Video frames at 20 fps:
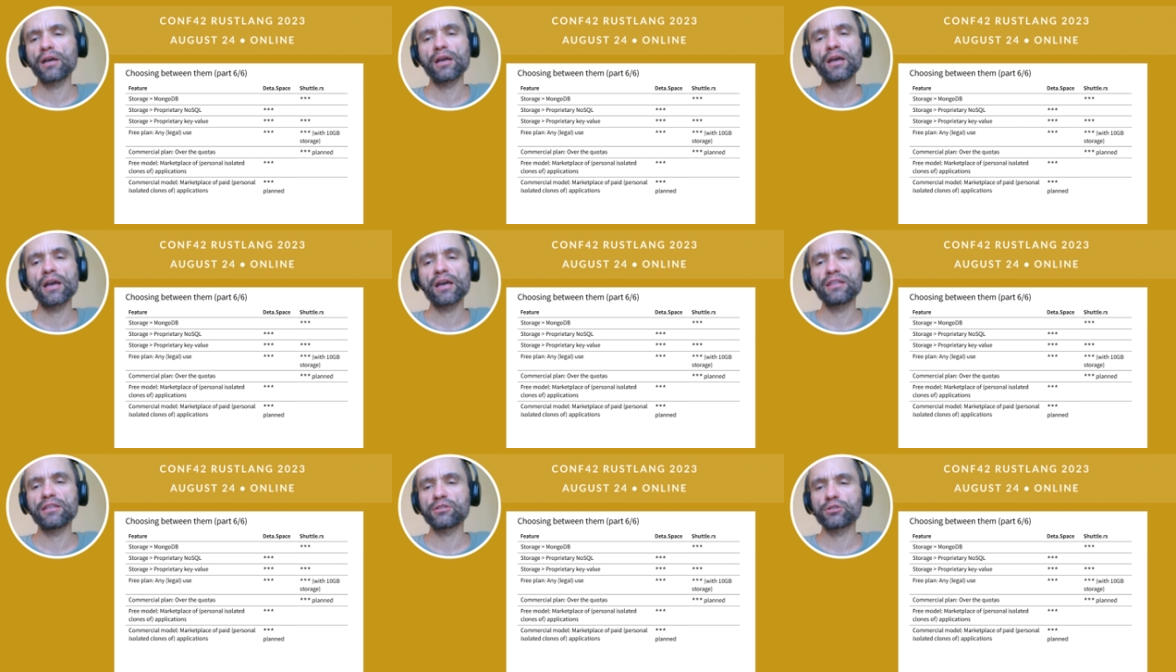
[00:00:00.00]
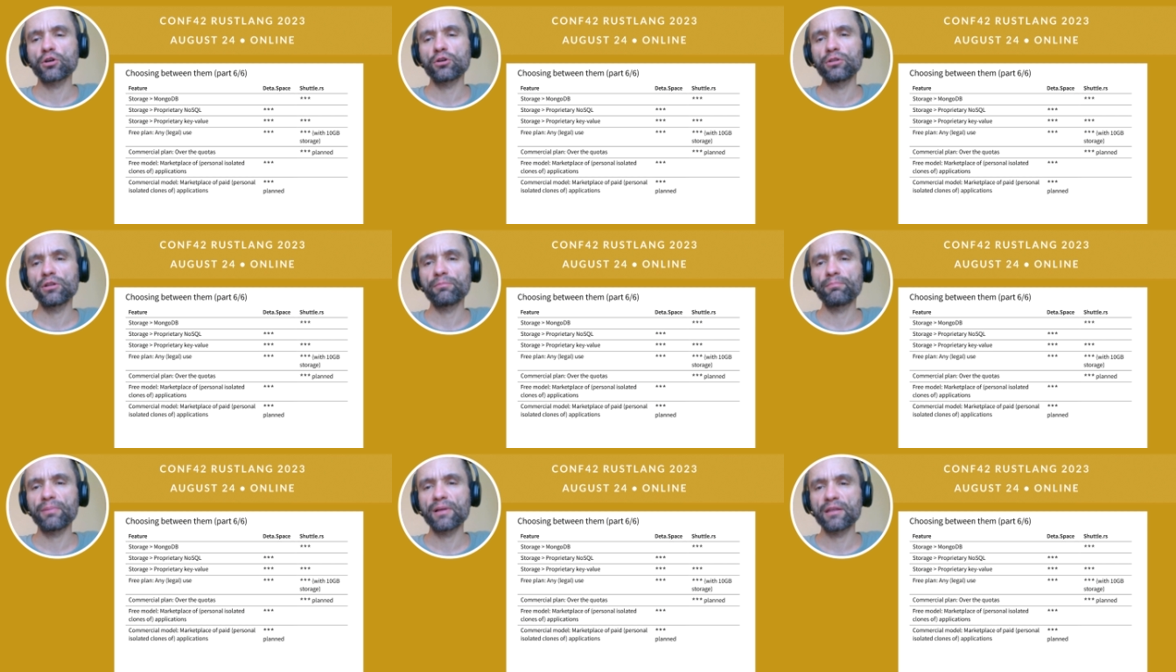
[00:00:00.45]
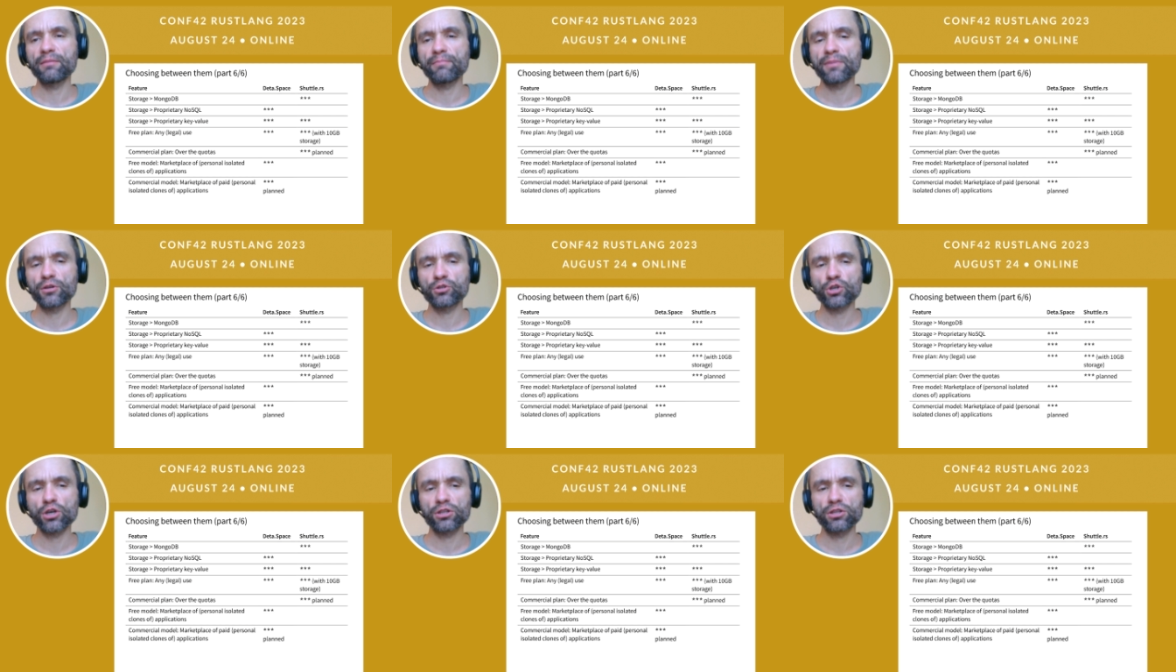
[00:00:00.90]
and it's only planned by
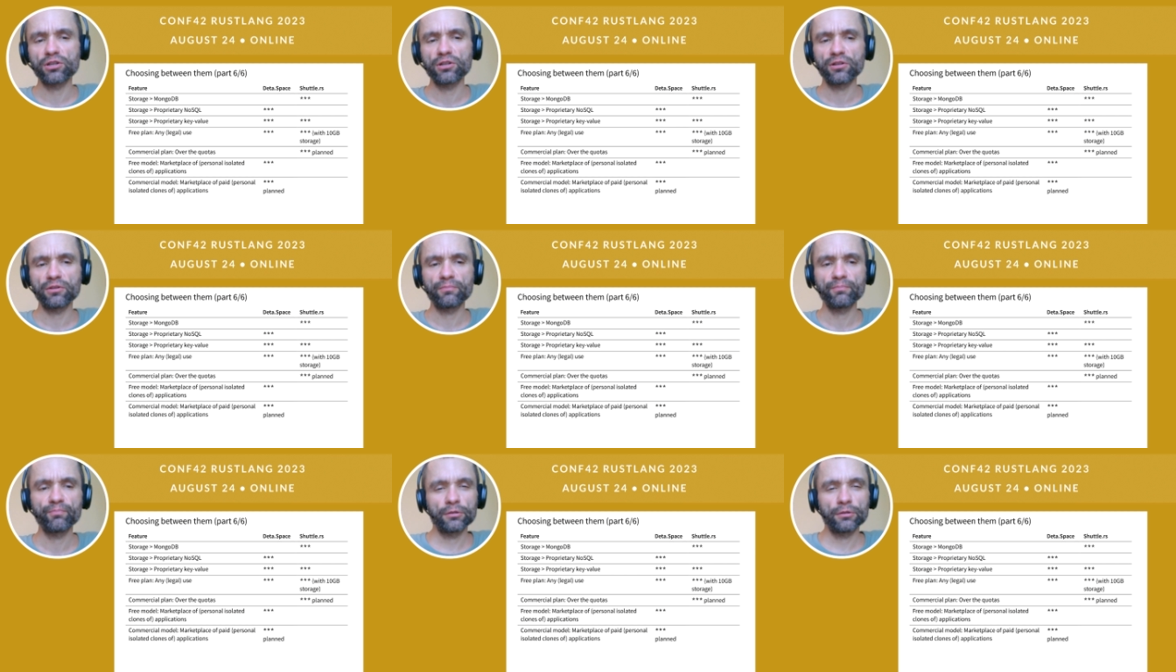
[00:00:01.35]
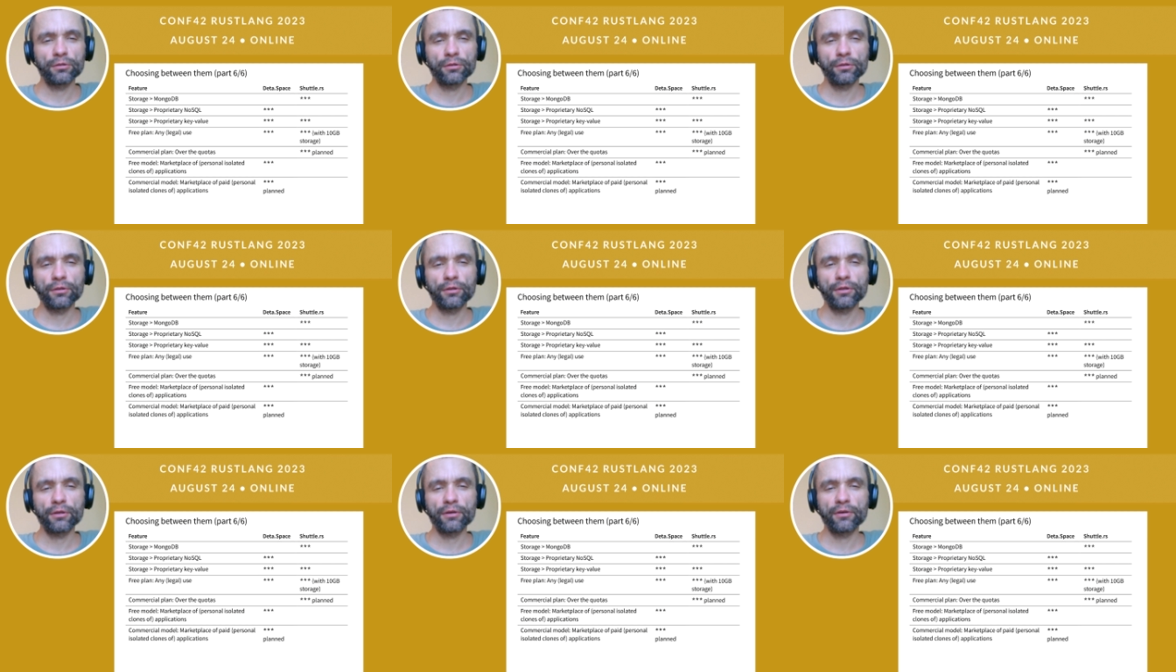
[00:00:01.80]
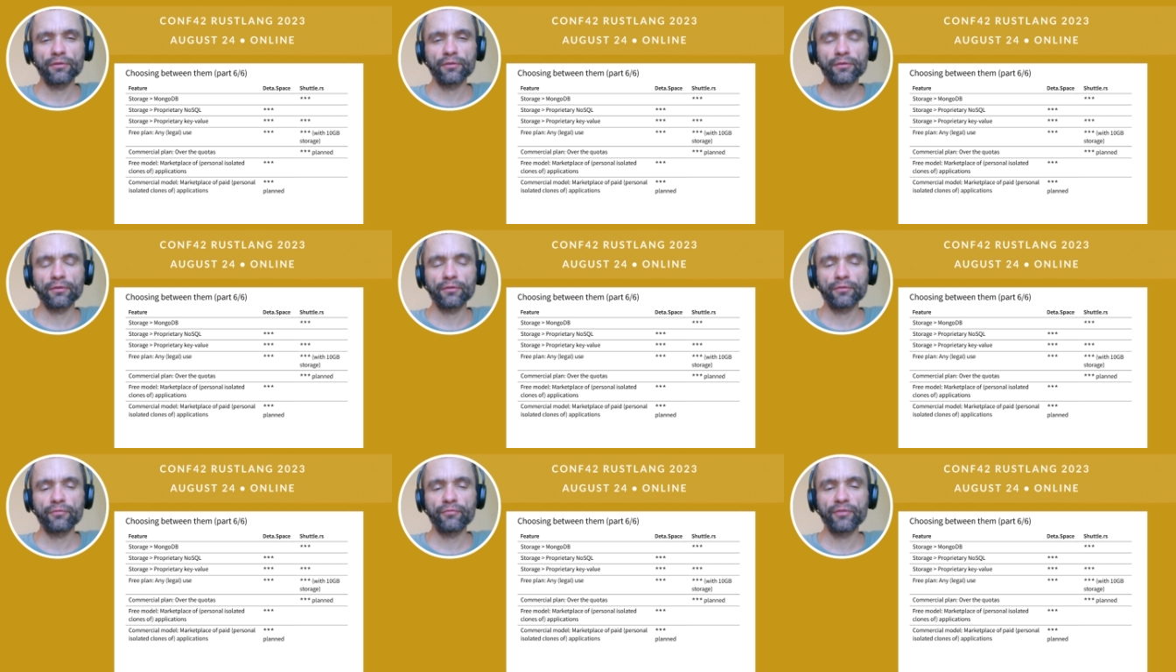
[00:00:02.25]
Shuttle.
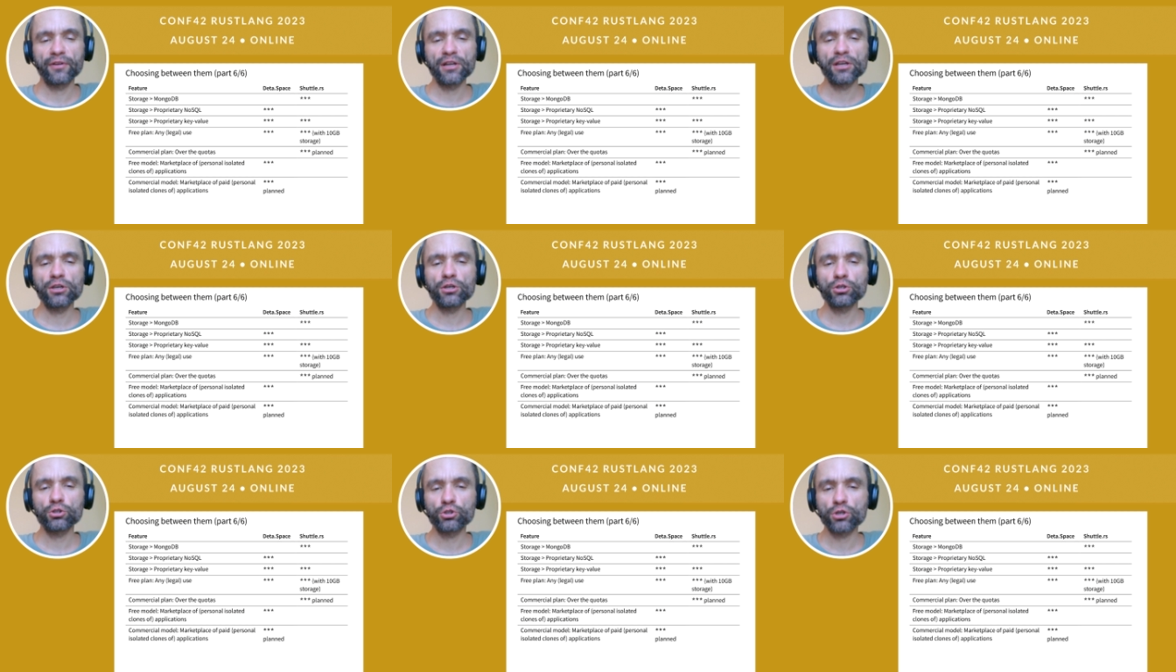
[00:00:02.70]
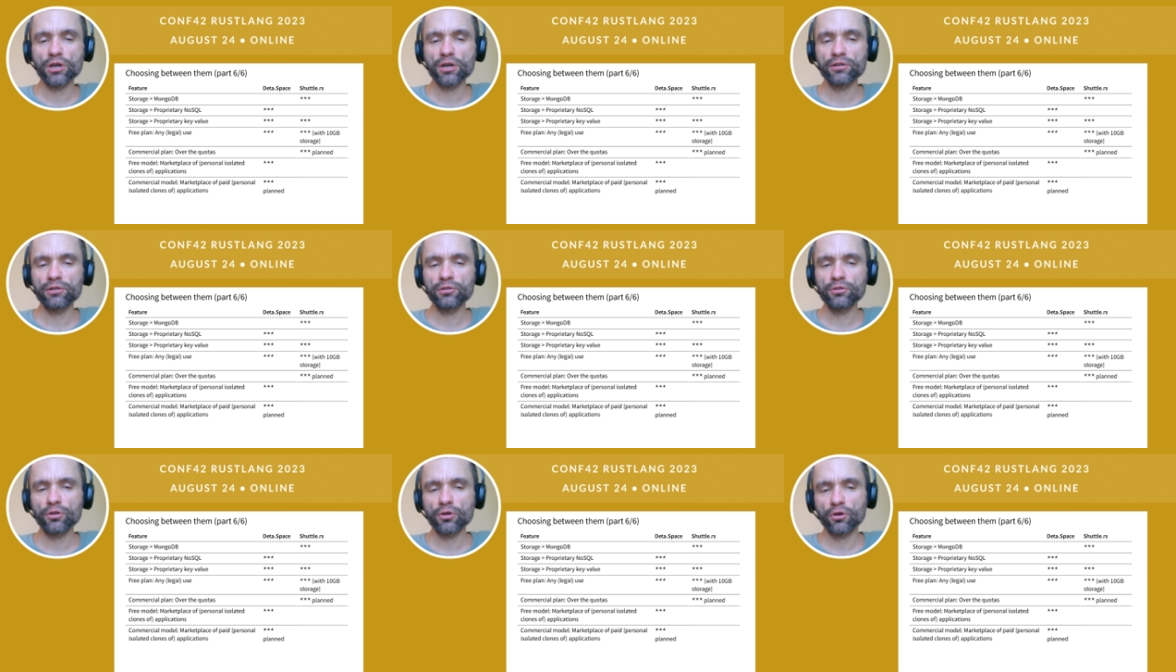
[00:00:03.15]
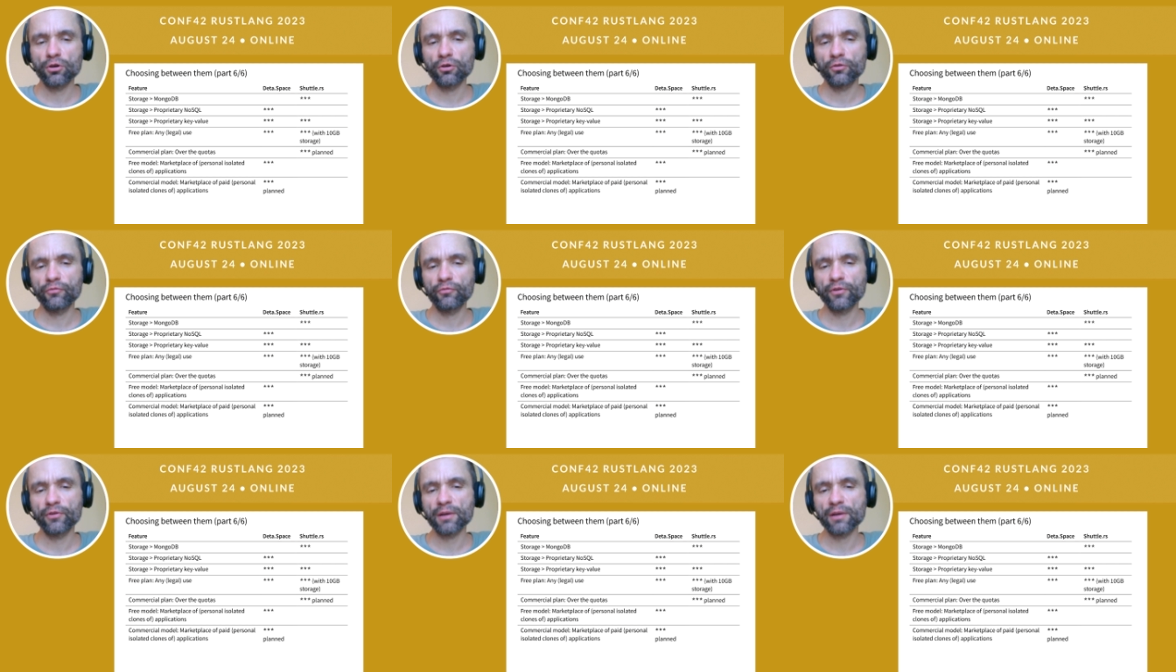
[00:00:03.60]
The free sharing of